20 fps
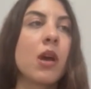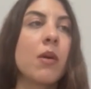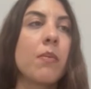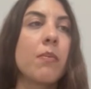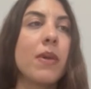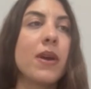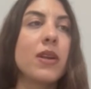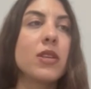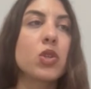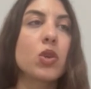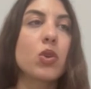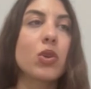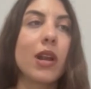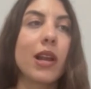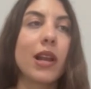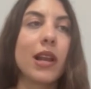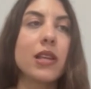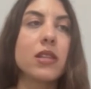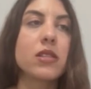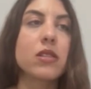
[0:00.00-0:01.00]
based on a
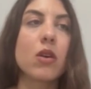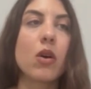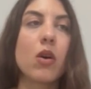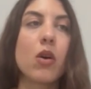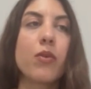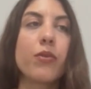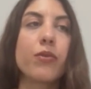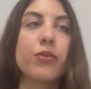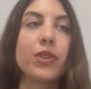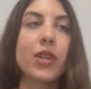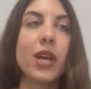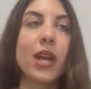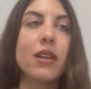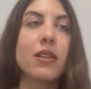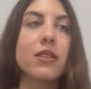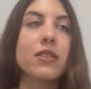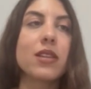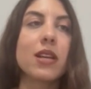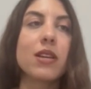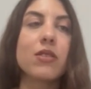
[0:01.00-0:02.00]
list of 10
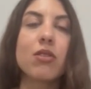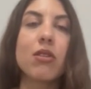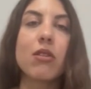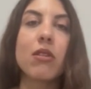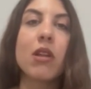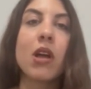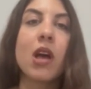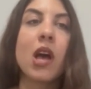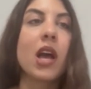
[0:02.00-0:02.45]
central